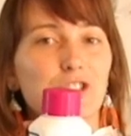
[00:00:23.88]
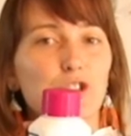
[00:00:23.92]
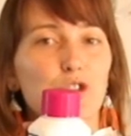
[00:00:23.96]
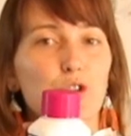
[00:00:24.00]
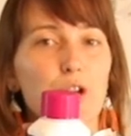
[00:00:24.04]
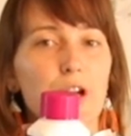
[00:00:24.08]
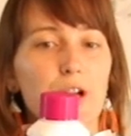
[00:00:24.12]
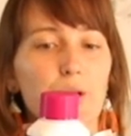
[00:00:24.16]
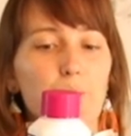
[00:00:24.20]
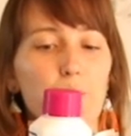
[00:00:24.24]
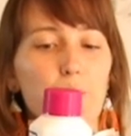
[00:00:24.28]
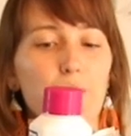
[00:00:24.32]

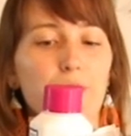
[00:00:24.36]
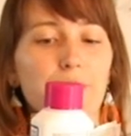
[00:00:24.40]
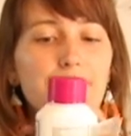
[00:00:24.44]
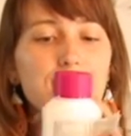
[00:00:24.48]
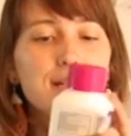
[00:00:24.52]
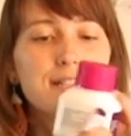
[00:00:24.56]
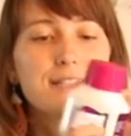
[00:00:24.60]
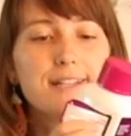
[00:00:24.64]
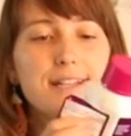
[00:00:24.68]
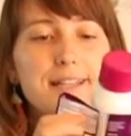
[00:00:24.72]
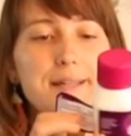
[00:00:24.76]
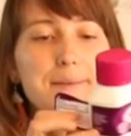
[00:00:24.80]
drug
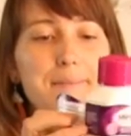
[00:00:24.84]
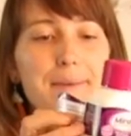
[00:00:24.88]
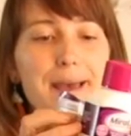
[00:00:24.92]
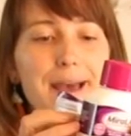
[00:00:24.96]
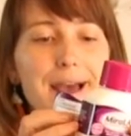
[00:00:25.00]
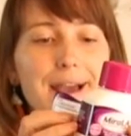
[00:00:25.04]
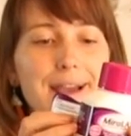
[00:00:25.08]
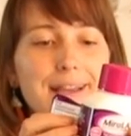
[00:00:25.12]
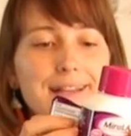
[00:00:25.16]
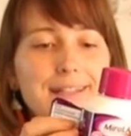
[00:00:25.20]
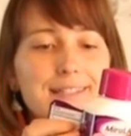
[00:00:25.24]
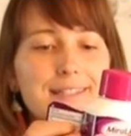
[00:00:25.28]
warnings on the
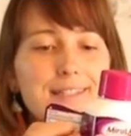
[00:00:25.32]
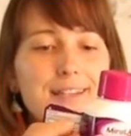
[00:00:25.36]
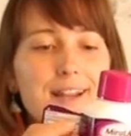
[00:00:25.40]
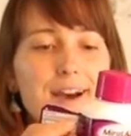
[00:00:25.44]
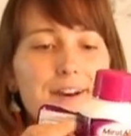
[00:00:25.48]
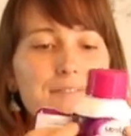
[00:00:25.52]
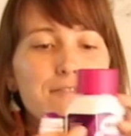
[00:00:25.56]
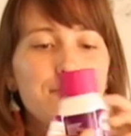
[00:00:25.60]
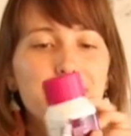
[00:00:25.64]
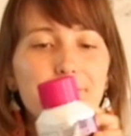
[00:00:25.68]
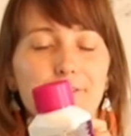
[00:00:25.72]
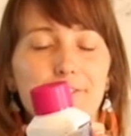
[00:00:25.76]
back, it's
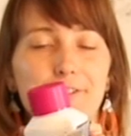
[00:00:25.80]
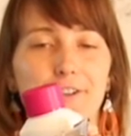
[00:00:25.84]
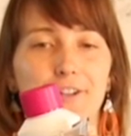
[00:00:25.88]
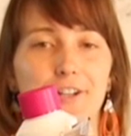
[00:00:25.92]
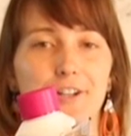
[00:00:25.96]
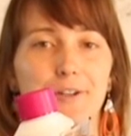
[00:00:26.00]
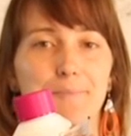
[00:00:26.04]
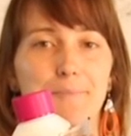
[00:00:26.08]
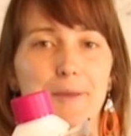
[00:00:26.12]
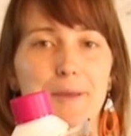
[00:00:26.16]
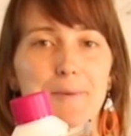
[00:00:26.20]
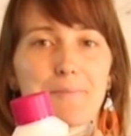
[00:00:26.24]
not
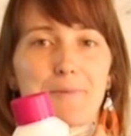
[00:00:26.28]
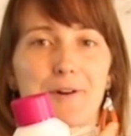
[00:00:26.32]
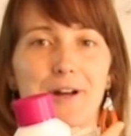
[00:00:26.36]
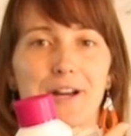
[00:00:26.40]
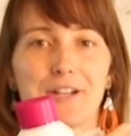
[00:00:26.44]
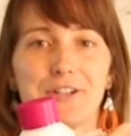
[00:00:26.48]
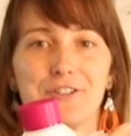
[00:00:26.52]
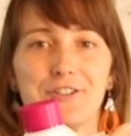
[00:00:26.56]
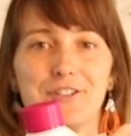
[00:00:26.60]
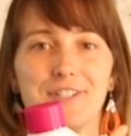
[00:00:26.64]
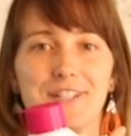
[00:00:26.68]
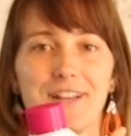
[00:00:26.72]
for people
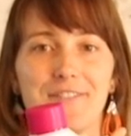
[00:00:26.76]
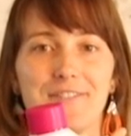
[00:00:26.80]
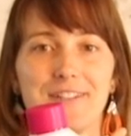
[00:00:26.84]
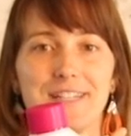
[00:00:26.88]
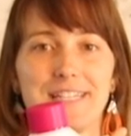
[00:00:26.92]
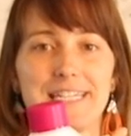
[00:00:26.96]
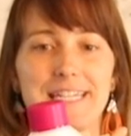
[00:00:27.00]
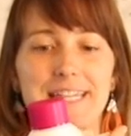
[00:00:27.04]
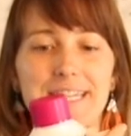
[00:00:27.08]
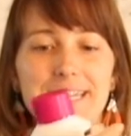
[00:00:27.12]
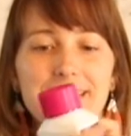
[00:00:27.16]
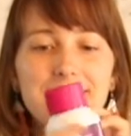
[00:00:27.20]
under
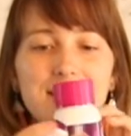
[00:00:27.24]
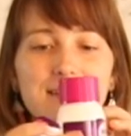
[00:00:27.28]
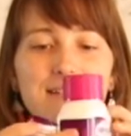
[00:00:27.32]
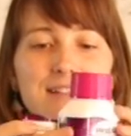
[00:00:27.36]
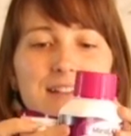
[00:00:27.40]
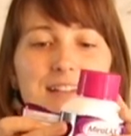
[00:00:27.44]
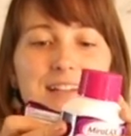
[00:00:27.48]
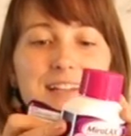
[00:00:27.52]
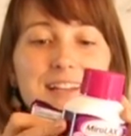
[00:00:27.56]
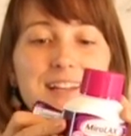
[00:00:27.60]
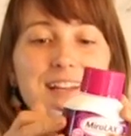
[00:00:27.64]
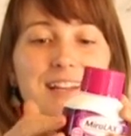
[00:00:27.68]
17.
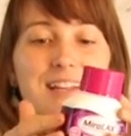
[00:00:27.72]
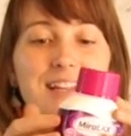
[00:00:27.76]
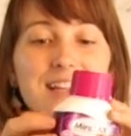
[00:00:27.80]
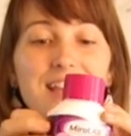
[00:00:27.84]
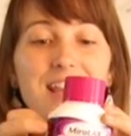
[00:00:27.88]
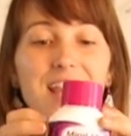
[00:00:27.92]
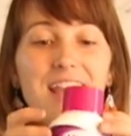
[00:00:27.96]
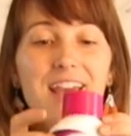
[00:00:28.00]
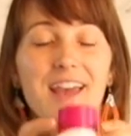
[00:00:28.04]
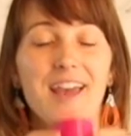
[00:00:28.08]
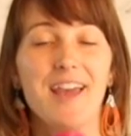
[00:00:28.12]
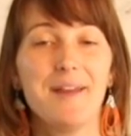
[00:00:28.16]

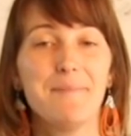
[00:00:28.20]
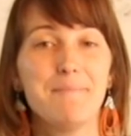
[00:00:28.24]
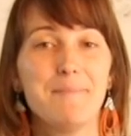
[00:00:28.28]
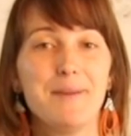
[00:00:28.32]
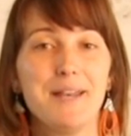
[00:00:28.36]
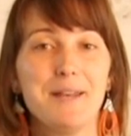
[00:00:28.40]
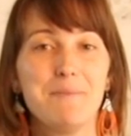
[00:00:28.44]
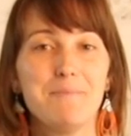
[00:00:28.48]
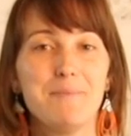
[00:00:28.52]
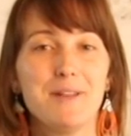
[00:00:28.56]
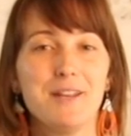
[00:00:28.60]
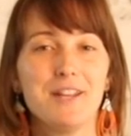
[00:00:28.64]
Yet
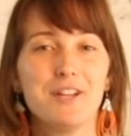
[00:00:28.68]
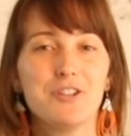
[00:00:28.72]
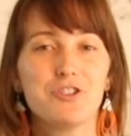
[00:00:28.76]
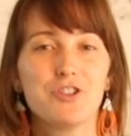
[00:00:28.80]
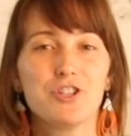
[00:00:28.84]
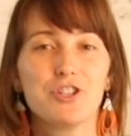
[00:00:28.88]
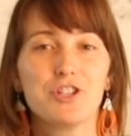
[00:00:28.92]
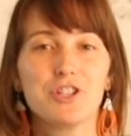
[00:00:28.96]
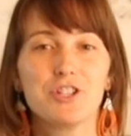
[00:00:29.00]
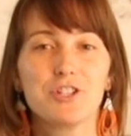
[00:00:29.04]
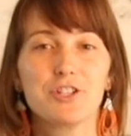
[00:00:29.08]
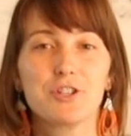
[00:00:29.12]
many
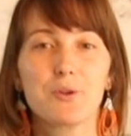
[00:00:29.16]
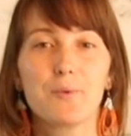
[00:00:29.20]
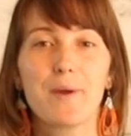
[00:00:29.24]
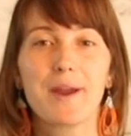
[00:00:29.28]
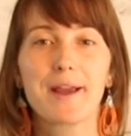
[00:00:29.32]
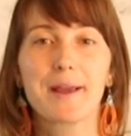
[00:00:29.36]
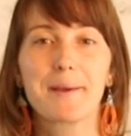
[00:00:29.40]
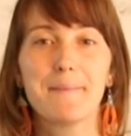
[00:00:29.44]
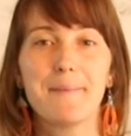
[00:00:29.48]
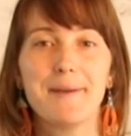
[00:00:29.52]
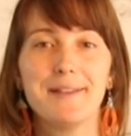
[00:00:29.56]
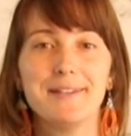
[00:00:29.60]
pediatricians are
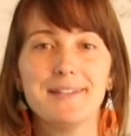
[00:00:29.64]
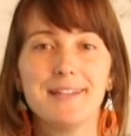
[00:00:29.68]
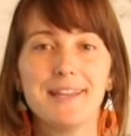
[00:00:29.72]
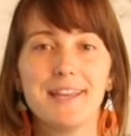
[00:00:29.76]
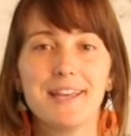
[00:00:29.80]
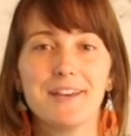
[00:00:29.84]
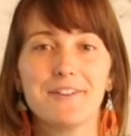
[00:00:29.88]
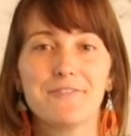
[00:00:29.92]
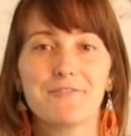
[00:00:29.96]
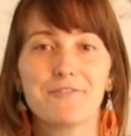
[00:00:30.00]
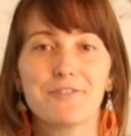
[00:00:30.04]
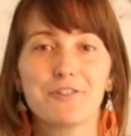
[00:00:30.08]

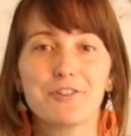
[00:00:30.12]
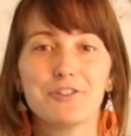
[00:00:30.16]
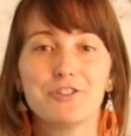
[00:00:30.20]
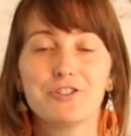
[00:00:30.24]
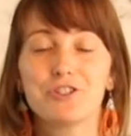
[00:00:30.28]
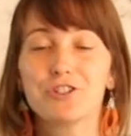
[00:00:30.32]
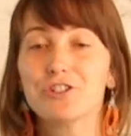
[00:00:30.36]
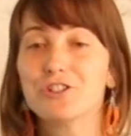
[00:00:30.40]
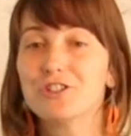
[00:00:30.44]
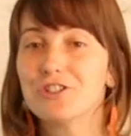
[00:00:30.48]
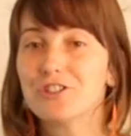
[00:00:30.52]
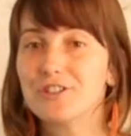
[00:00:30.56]
recommending it for
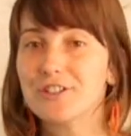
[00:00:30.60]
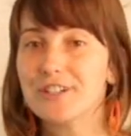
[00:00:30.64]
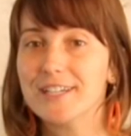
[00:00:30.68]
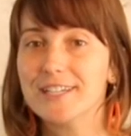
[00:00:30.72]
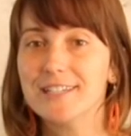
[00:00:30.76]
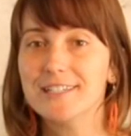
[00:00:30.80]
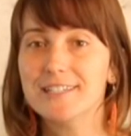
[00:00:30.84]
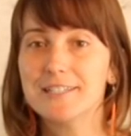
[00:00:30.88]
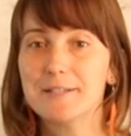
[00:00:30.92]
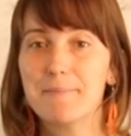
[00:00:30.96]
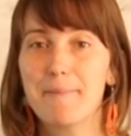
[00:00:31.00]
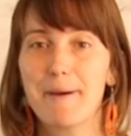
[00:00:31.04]

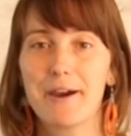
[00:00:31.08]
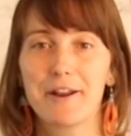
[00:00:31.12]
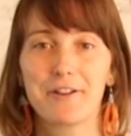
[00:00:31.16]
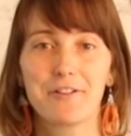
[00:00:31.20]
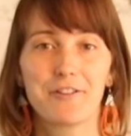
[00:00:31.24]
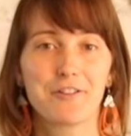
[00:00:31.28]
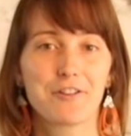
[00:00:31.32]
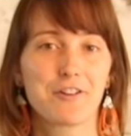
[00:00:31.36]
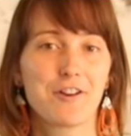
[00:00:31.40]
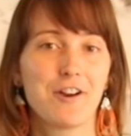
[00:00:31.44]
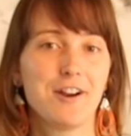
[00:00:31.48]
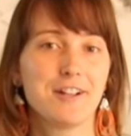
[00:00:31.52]
children to
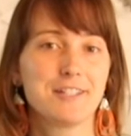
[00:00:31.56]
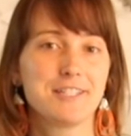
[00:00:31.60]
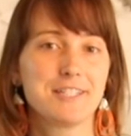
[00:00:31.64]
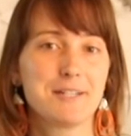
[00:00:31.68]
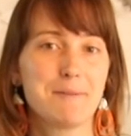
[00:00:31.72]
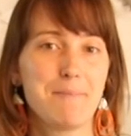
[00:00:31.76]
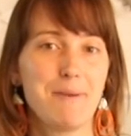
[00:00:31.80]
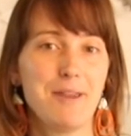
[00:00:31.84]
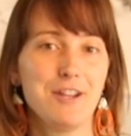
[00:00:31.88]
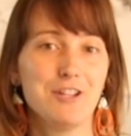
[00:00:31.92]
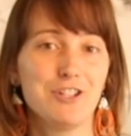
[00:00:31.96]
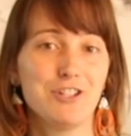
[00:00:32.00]
battle their
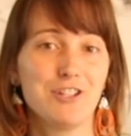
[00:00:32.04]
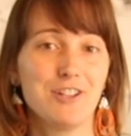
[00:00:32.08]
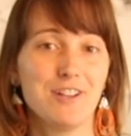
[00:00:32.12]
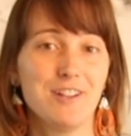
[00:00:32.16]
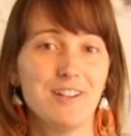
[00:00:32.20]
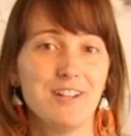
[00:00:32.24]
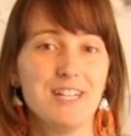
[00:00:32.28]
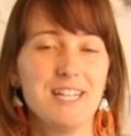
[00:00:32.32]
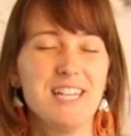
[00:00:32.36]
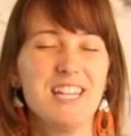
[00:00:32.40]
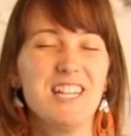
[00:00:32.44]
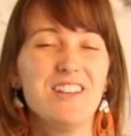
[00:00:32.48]

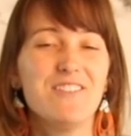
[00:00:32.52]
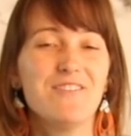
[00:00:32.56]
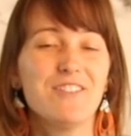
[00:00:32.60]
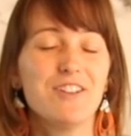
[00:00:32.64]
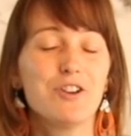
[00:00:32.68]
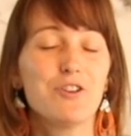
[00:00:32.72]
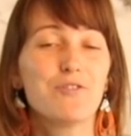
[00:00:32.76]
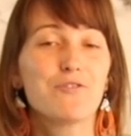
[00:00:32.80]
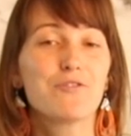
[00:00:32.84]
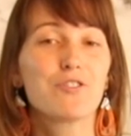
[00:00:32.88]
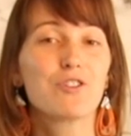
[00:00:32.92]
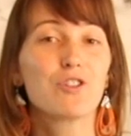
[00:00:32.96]
constipation,
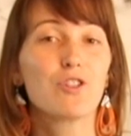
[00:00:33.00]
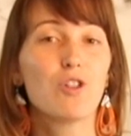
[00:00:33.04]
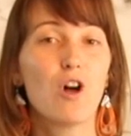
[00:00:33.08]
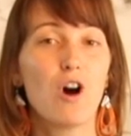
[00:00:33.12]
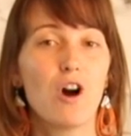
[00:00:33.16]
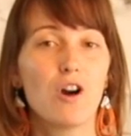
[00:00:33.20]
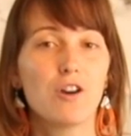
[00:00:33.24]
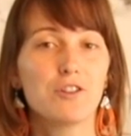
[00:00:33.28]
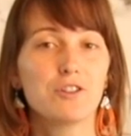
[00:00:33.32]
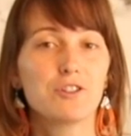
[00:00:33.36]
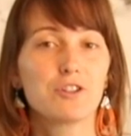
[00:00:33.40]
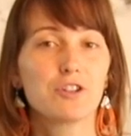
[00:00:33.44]
even over
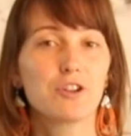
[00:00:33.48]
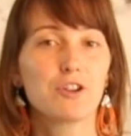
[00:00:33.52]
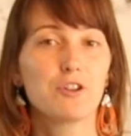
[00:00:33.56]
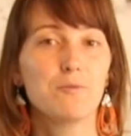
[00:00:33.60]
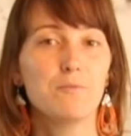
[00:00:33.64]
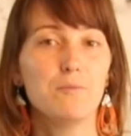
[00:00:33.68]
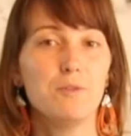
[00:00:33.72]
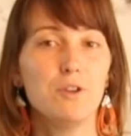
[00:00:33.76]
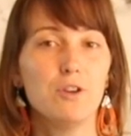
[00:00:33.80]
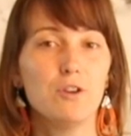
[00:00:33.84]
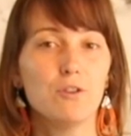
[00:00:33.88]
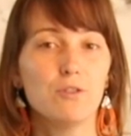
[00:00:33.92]

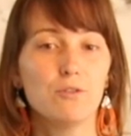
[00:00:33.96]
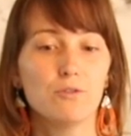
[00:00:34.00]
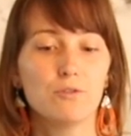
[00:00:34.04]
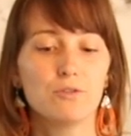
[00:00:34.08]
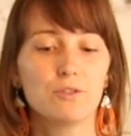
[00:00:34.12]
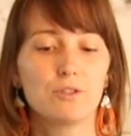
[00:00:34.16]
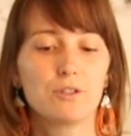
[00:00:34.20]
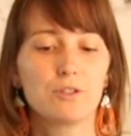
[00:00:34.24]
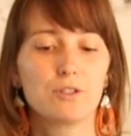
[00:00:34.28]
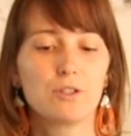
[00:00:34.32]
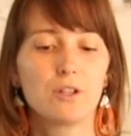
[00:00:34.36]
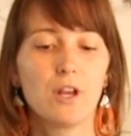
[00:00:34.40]
long-term
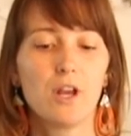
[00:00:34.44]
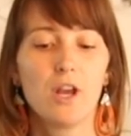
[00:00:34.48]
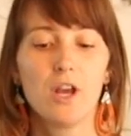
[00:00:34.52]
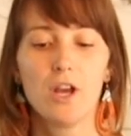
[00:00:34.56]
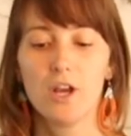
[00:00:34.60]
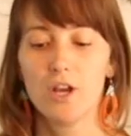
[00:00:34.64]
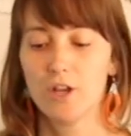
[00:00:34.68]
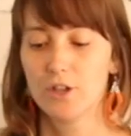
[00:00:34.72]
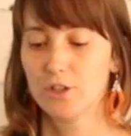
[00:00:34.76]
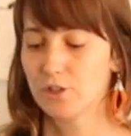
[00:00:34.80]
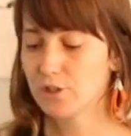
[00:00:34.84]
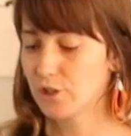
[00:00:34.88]
use.
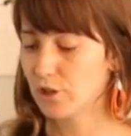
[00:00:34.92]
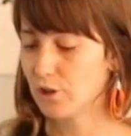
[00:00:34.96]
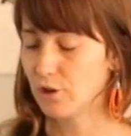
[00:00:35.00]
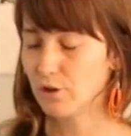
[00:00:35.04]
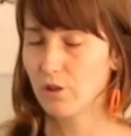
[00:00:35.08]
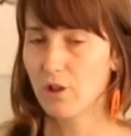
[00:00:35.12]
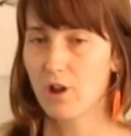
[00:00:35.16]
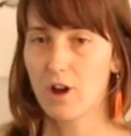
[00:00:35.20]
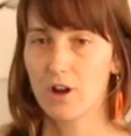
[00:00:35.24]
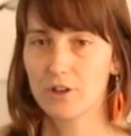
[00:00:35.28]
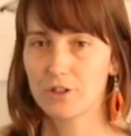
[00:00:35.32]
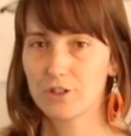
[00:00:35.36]

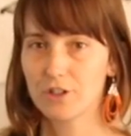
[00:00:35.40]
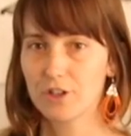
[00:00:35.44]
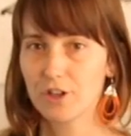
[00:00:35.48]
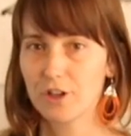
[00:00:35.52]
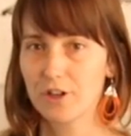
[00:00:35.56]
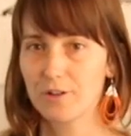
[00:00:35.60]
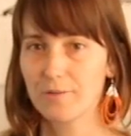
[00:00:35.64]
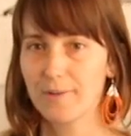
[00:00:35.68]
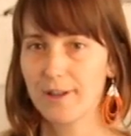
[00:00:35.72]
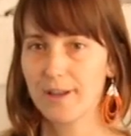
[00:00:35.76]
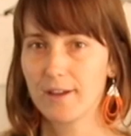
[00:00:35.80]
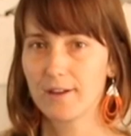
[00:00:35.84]
So long
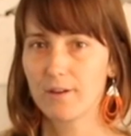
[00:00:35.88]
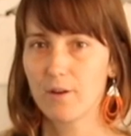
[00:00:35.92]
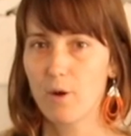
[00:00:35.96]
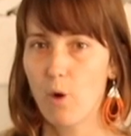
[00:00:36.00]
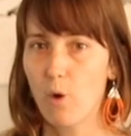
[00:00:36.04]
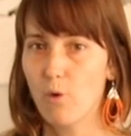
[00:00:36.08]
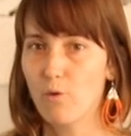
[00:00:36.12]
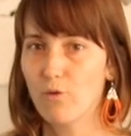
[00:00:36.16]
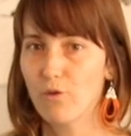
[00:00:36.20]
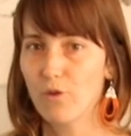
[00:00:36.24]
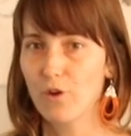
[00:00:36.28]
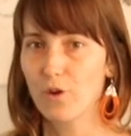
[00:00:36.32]
term, like
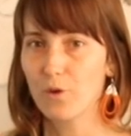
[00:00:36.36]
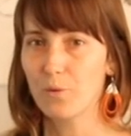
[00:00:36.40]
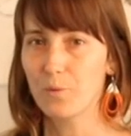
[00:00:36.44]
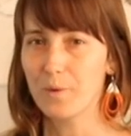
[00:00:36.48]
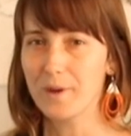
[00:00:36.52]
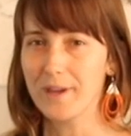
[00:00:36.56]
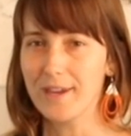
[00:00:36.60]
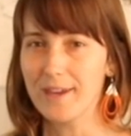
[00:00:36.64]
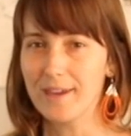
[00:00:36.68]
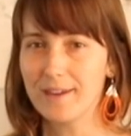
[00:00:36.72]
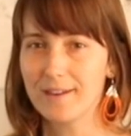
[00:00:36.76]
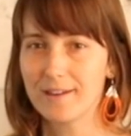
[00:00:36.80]
over a
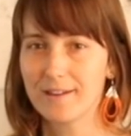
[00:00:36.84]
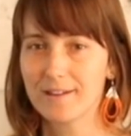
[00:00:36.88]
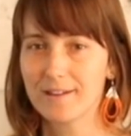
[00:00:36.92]
week.